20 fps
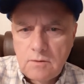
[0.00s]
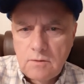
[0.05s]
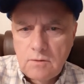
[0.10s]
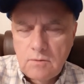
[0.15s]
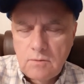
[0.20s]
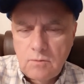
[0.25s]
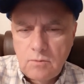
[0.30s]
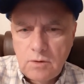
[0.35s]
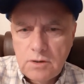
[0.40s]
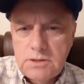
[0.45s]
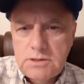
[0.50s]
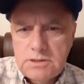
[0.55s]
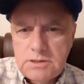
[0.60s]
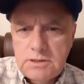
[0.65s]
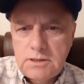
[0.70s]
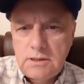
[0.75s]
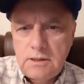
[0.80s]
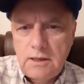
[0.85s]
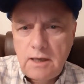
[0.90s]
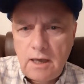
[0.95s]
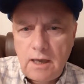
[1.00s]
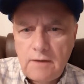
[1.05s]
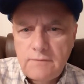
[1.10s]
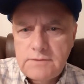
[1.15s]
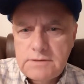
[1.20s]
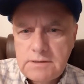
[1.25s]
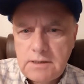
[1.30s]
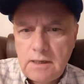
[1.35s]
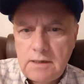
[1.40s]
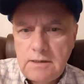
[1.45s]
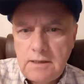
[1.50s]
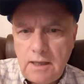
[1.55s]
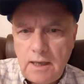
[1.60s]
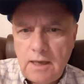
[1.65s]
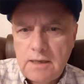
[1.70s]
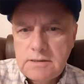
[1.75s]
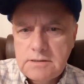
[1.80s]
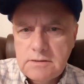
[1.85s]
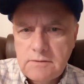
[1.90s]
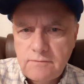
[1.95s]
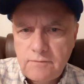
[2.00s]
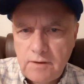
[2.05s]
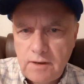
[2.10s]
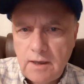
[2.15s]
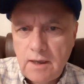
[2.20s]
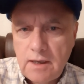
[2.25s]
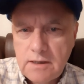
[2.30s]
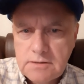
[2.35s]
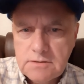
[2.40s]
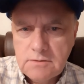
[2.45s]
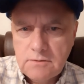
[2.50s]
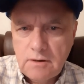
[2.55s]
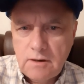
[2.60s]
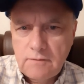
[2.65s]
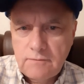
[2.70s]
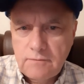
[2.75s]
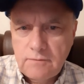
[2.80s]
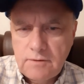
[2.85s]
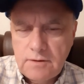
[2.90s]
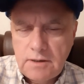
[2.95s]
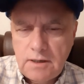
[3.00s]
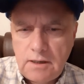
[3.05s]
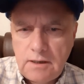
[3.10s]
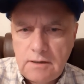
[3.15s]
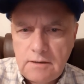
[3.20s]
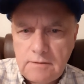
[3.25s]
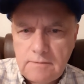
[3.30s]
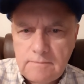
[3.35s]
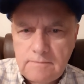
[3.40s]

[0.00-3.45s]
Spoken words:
would she have said yes if I asked her out for a date?